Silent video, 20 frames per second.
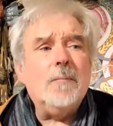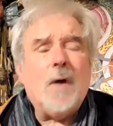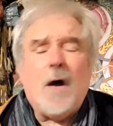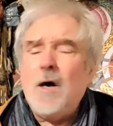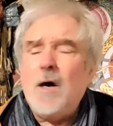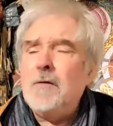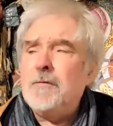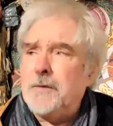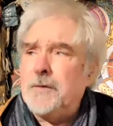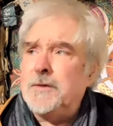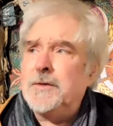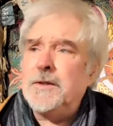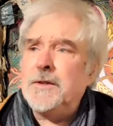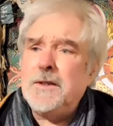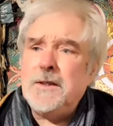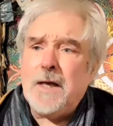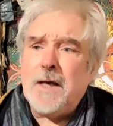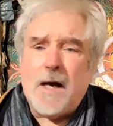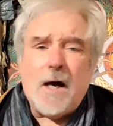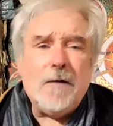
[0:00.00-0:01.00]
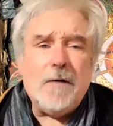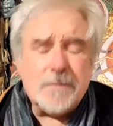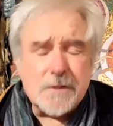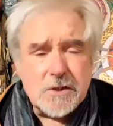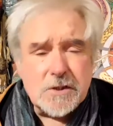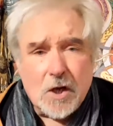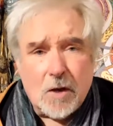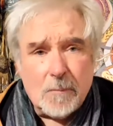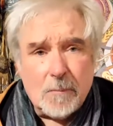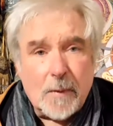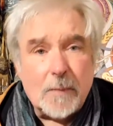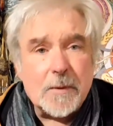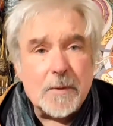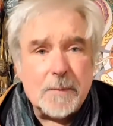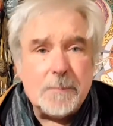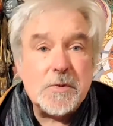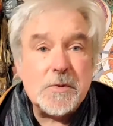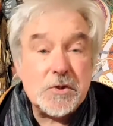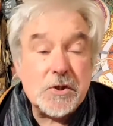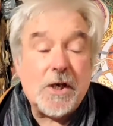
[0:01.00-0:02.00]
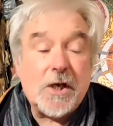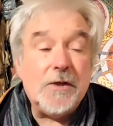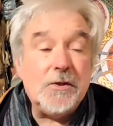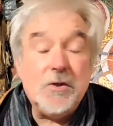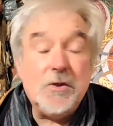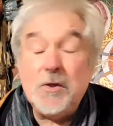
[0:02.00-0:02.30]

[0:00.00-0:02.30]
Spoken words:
Over time, I'm going to be showing